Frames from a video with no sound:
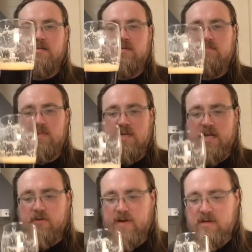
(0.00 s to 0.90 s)
is
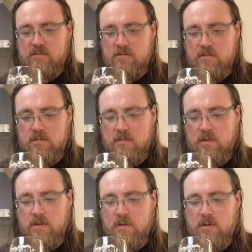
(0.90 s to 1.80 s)
lingering.
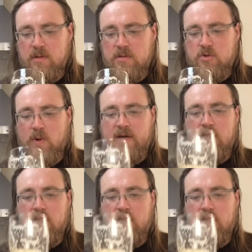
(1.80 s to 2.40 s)
It's quite